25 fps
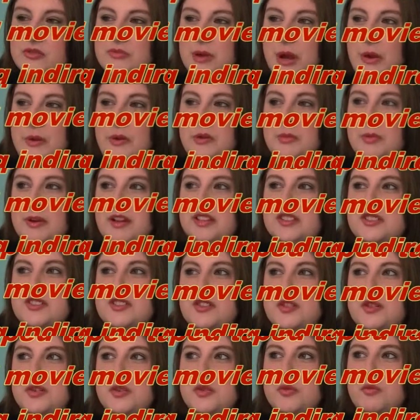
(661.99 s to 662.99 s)
probably my
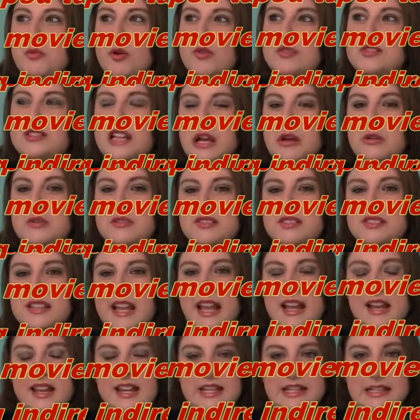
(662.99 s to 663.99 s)
two most
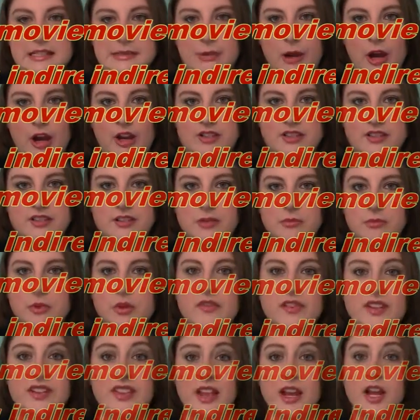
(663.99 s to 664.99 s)
outstanding parts of the
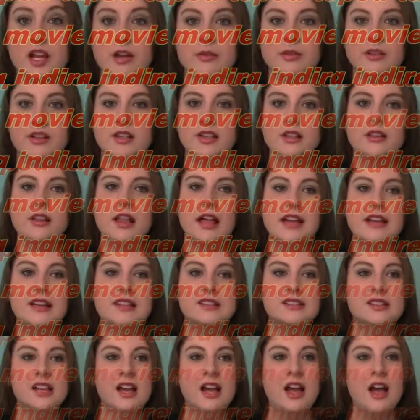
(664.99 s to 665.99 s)
movie that I really
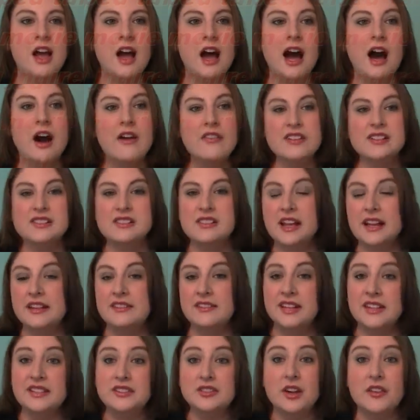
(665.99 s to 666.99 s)
liked. Obviously, I
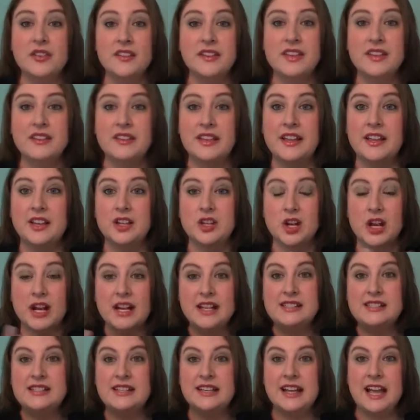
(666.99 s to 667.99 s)
liked all the like
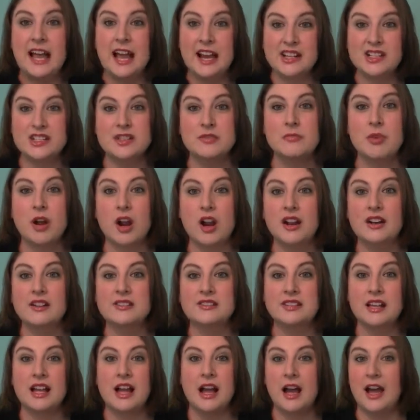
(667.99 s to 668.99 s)
crazy action
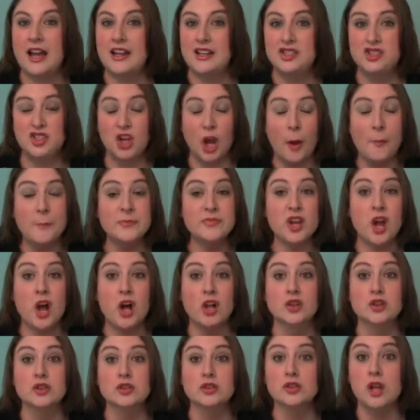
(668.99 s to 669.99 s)
parts. I jumped a
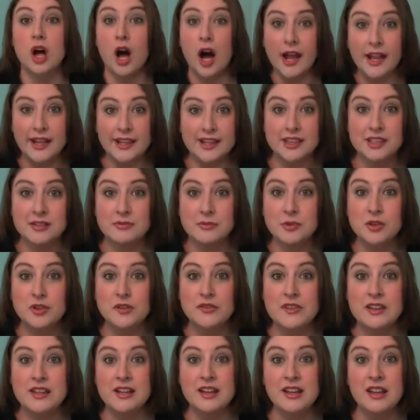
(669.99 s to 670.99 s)
lot in the
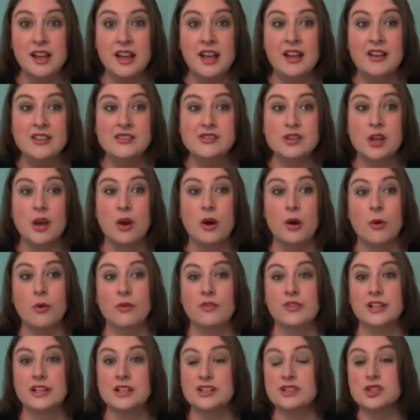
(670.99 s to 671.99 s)
movie, so
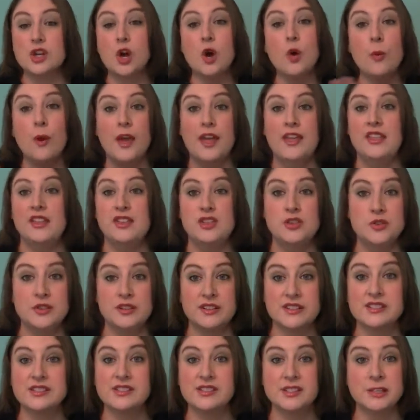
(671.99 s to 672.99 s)
there's no way that you
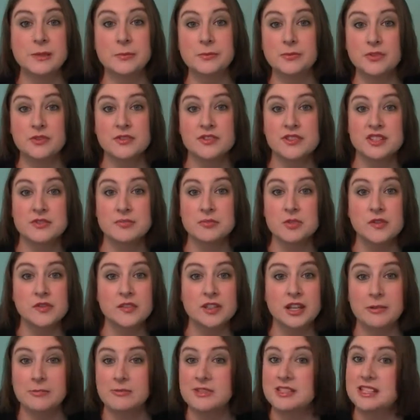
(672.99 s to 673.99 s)
can sleep through this movie.
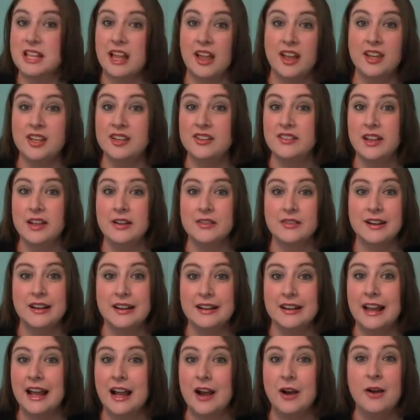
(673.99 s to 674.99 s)
I'm just telling you that
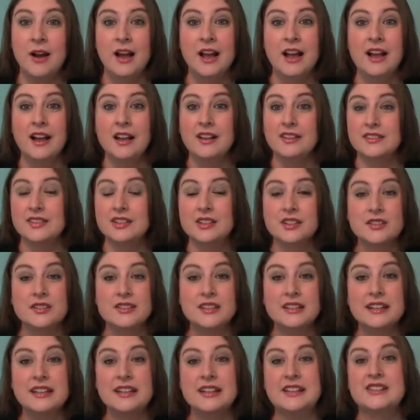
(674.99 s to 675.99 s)
right now.
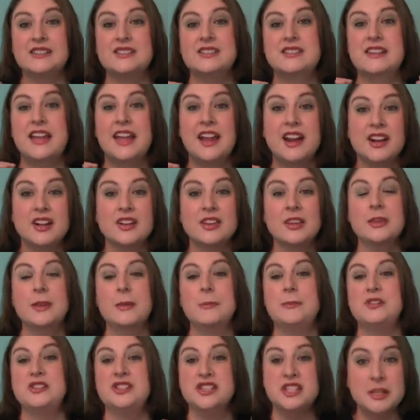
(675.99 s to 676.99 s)
Literally, it scared the
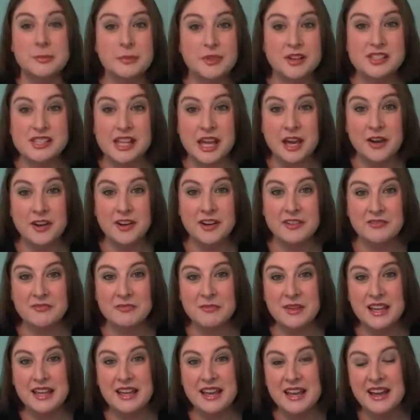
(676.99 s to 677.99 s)
bejeebers out of
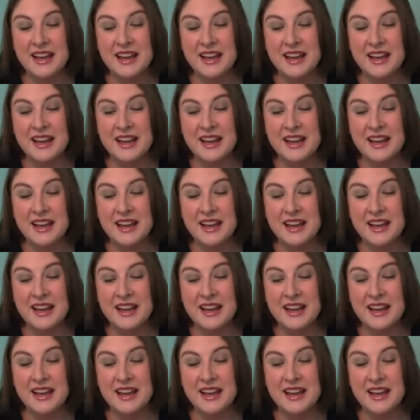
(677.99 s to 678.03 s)
me.